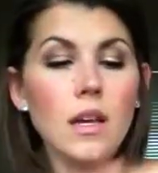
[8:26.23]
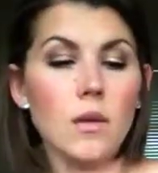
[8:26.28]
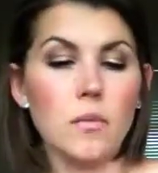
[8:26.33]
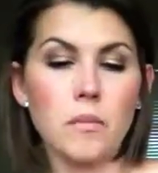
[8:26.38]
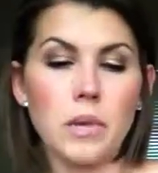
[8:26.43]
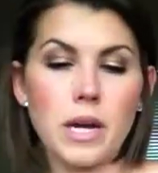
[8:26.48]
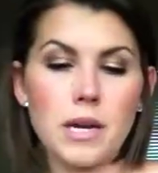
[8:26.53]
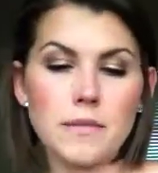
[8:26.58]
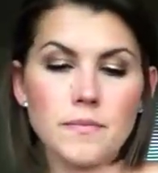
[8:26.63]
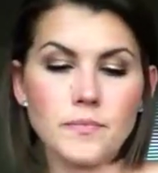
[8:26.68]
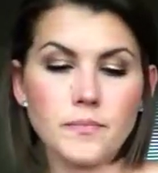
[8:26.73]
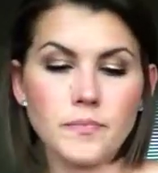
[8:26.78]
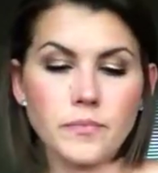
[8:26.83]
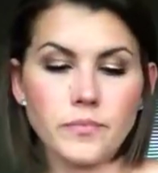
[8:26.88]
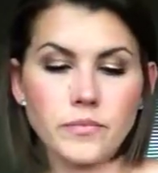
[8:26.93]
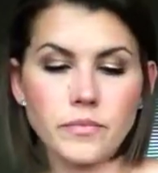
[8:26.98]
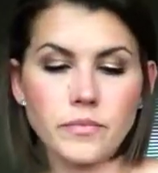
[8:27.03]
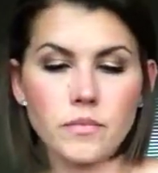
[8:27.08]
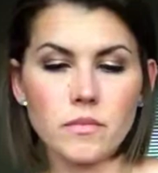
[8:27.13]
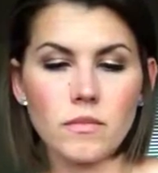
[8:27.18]
But
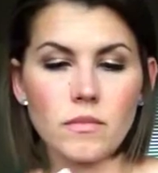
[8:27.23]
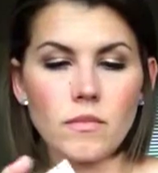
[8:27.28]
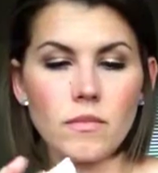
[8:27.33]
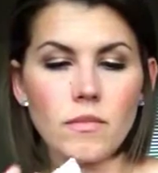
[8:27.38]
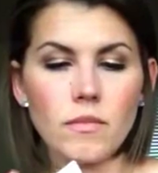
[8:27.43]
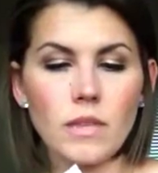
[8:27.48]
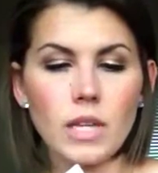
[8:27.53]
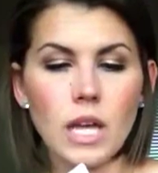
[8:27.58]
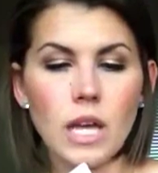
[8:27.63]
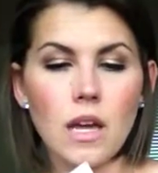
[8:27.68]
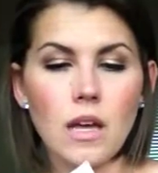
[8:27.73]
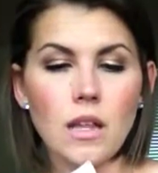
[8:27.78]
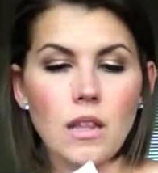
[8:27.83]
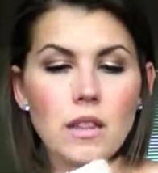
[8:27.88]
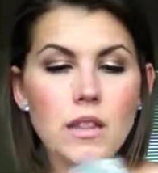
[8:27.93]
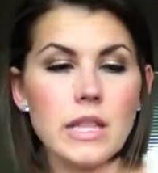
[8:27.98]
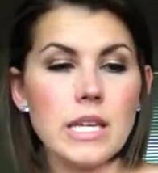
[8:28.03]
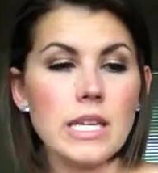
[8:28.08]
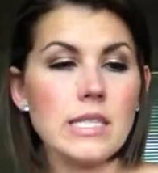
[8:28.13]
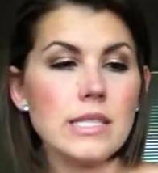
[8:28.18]

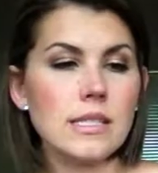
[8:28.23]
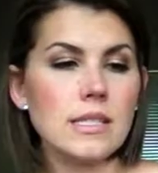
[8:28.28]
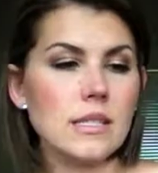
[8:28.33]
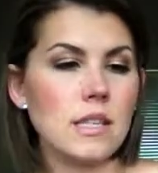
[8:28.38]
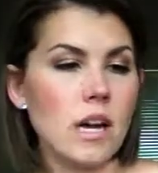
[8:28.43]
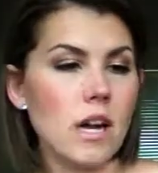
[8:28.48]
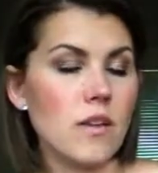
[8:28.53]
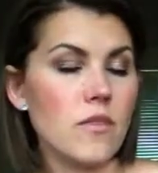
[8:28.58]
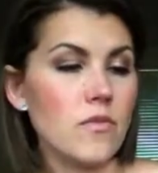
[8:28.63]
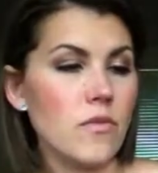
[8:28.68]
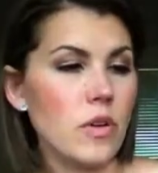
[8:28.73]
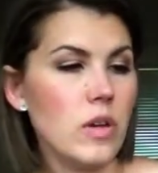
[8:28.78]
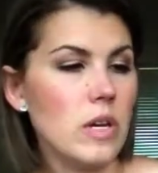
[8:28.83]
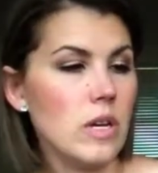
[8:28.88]
this stuff